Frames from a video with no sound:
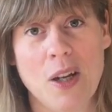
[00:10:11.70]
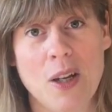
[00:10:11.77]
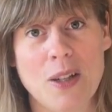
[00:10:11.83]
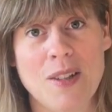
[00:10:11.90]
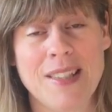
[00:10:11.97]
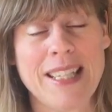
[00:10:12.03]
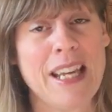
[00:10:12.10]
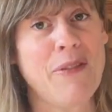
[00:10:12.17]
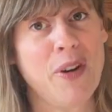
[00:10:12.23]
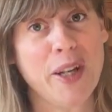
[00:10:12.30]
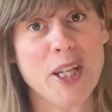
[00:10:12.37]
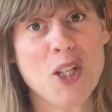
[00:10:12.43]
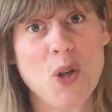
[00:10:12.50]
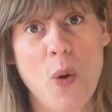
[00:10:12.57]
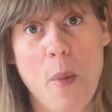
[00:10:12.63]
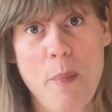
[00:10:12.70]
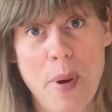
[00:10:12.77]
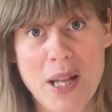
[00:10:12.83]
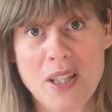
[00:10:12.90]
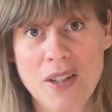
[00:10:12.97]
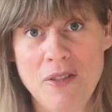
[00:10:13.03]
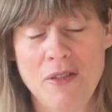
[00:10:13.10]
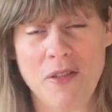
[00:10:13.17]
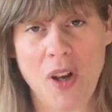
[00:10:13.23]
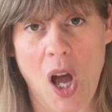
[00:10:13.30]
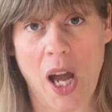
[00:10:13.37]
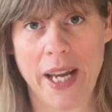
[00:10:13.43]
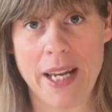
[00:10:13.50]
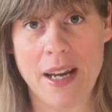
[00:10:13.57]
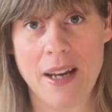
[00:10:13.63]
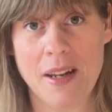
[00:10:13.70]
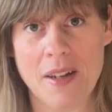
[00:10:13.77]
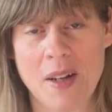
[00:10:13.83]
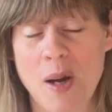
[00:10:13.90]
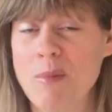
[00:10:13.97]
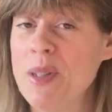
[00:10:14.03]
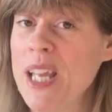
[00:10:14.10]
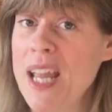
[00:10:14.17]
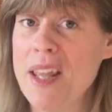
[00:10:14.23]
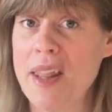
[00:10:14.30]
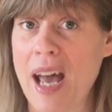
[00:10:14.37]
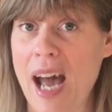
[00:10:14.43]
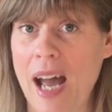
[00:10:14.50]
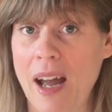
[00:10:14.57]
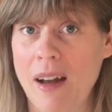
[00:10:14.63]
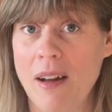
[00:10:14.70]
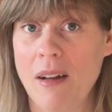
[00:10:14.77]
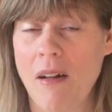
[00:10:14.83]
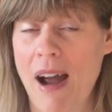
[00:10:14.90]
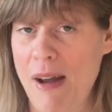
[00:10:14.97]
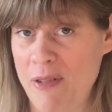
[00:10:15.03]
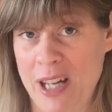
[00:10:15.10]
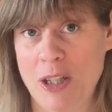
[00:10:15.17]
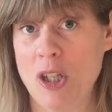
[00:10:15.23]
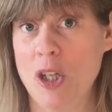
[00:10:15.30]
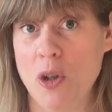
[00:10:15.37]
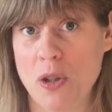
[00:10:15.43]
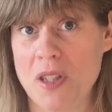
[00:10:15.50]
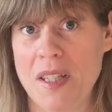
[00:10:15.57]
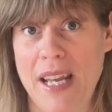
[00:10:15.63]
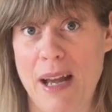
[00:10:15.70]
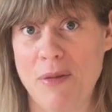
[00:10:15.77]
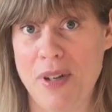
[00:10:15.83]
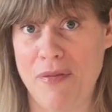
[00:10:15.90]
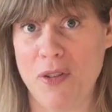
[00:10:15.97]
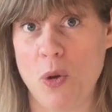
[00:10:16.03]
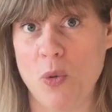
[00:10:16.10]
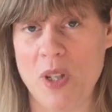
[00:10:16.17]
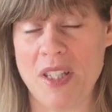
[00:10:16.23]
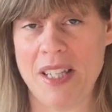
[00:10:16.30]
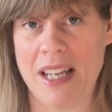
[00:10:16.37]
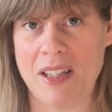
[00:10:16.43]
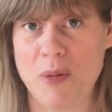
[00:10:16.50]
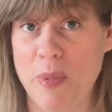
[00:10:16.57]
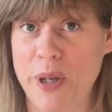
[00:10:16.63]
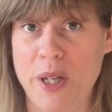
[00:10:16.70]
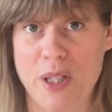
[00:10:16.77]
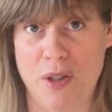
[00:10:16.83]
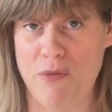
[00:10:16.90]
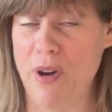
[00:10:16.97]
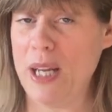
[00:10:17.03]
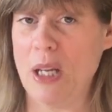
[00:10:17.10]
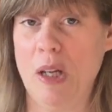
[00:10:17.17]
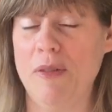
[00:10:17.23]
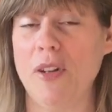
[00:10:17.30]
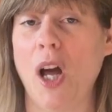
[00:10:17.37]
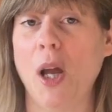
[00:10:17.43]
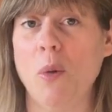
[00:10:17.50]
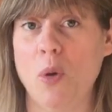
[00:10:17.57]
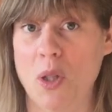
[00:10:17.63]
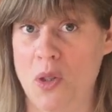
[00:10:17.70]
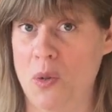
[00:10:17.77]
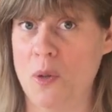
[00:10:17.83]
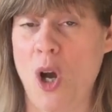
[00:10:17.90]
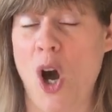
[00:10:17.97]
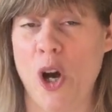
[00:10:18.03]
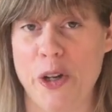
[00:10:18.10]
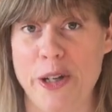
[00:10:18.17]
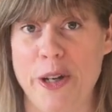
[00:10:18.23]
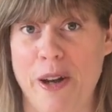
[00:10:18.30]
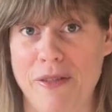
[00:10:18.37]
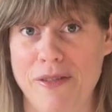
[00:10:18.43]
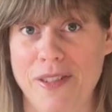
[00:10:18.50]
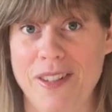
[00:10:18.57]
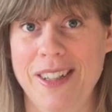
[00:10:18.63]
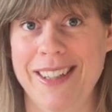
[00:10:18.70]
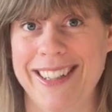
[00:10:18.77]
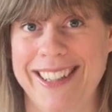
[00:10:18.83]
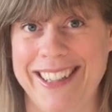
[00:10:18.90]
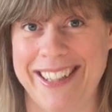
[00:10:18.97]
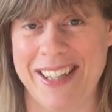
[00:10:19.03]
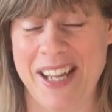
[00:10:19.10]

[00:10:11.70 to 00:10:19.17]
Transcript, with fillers: see if I can do a button fly. Now I'm saying that, I haven't actually looked to see how difficult this is because a regular fly was hard enough.